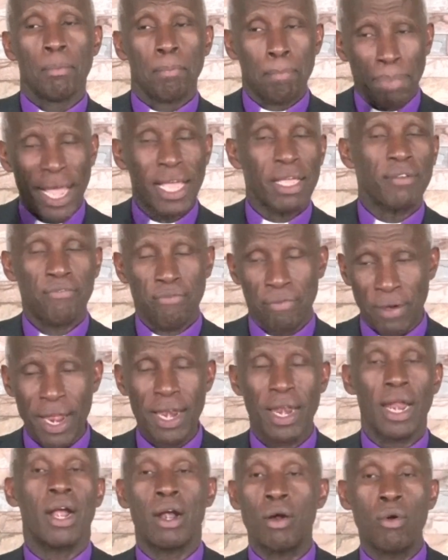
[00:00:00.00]
by
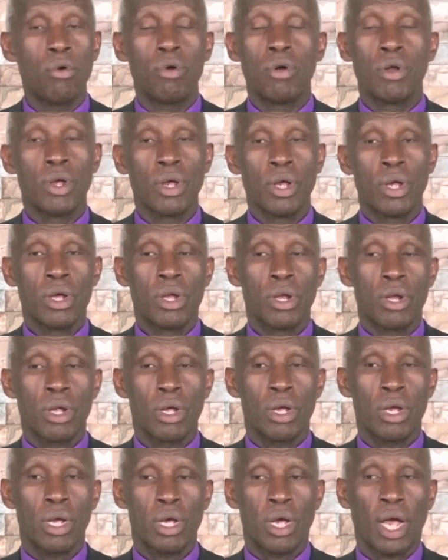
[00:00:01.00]
Pharaoh
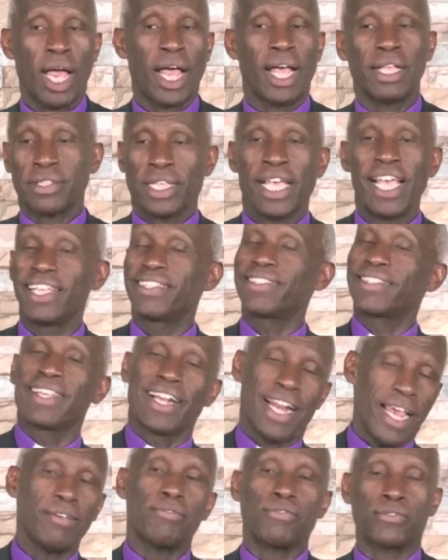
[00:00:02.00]
as his
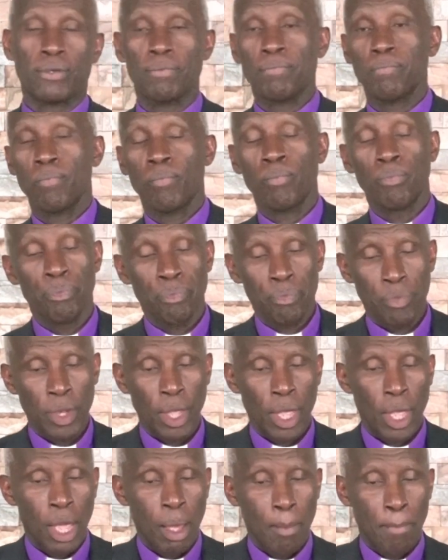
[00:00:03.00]
slaves.
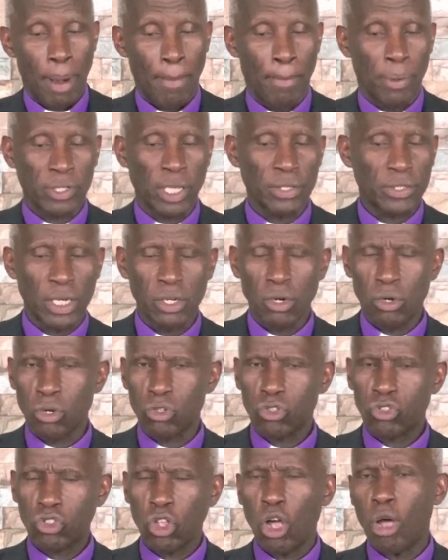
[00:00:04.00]
But Moses said,
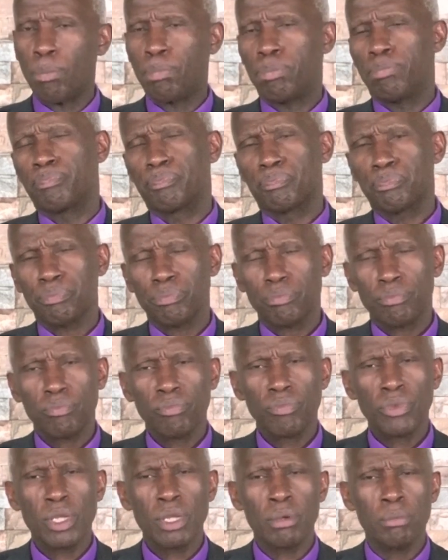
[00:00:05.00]
no, stop.
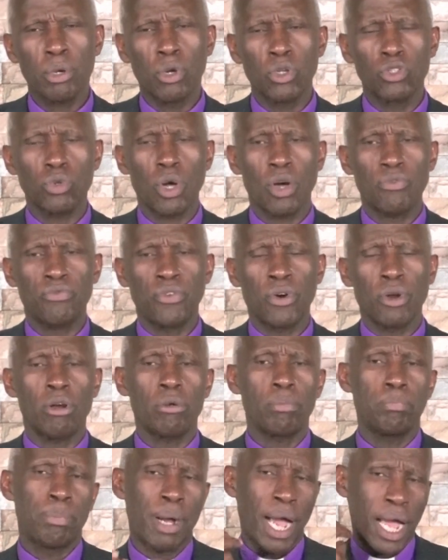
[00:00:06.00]
Because we are
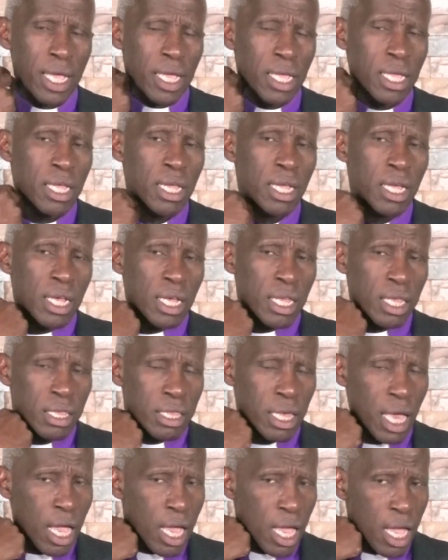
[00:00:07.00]
followed by
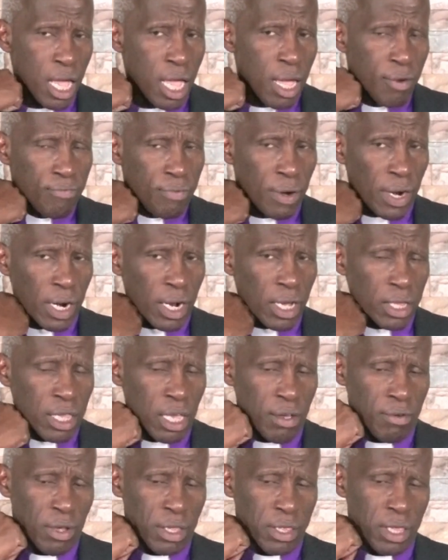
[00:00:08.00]

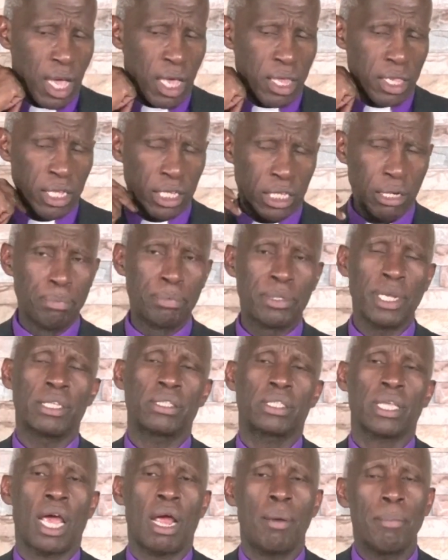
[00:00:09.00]
the Egyptian
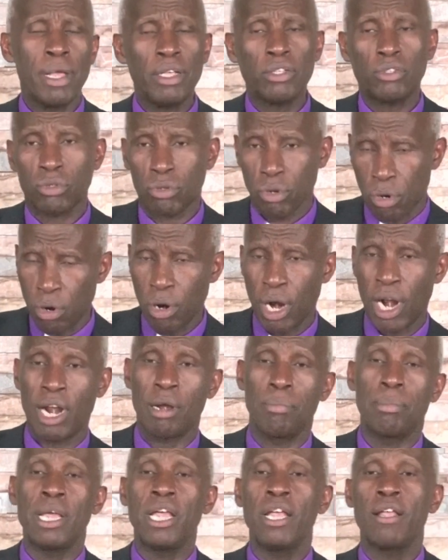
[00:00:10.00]
army, strong
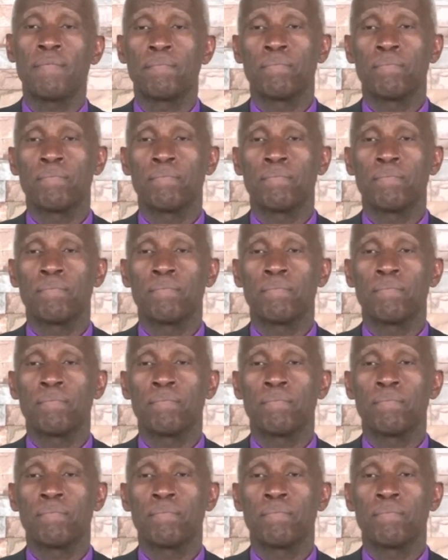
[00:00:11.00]
army,